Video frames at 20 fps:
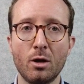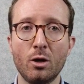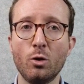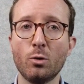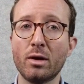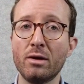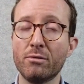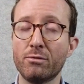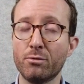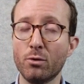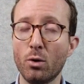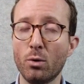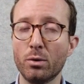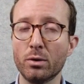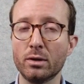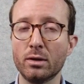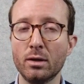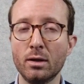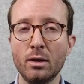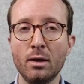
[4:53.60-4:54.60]
Looking
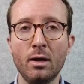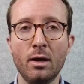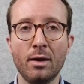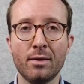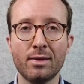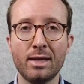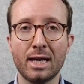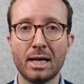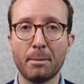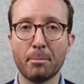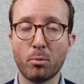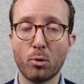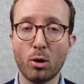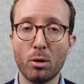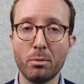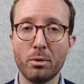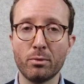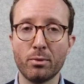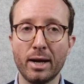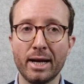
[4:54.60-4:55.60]
forward, the
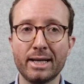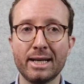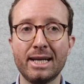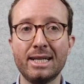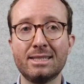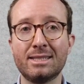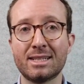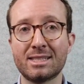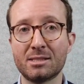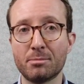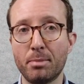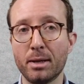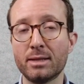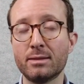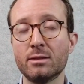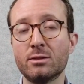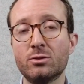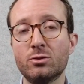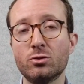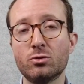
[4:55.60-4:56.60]
unemployment rate is
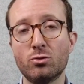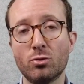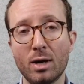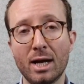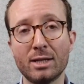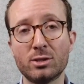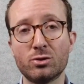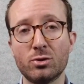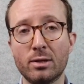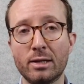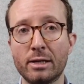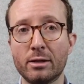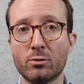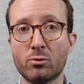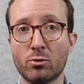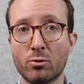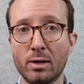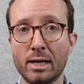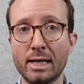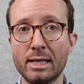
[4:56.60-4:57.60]
expected to gradually
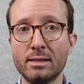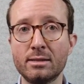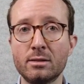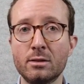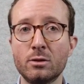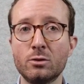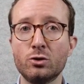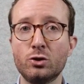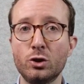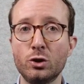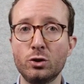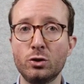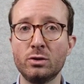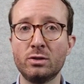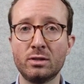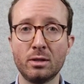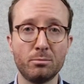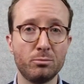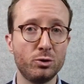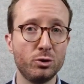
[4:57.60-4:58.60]
increase due to
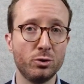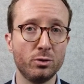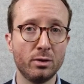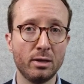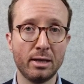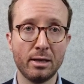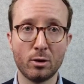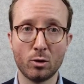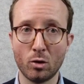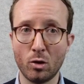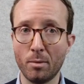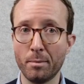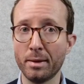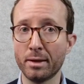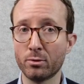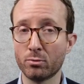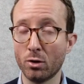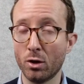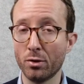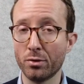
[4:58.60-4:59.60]
subdued
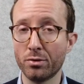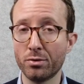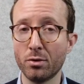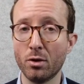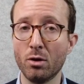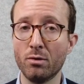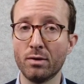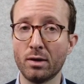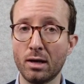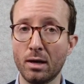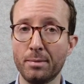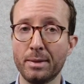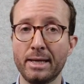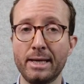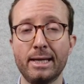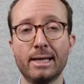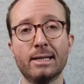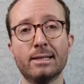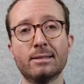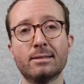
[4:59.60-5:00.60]
economic growth over coming
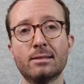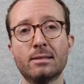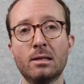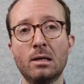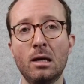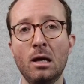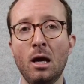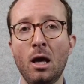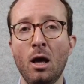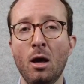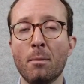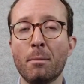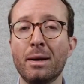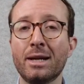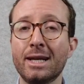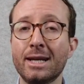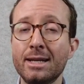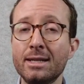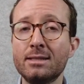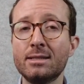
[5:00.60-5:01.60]
years,
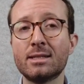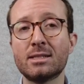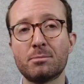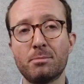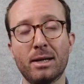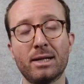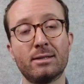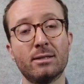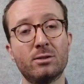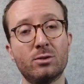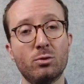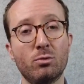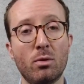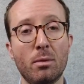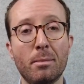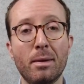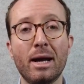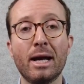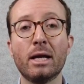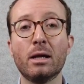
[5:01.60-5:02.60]
but it is expected to
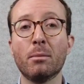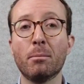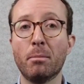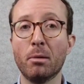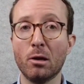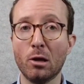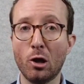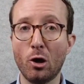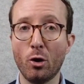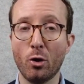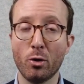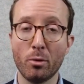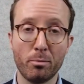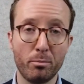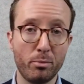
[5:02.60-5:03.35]
remain below